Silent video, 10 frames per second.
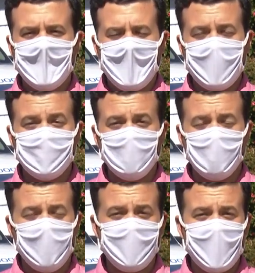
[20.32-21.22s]
And so,
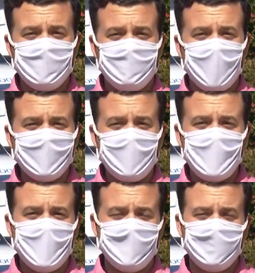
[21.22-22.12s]
look, we've gotten very
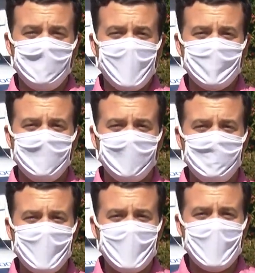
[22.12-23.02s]
limited information
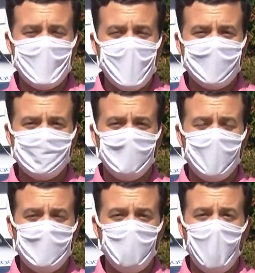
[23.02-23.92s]
from the DEA so
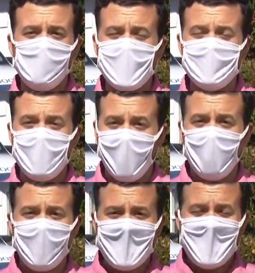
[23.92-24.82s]
far, but what we
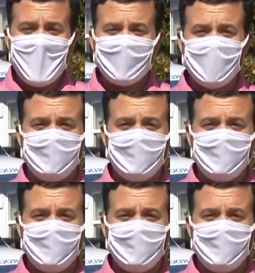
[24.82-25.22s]
know is that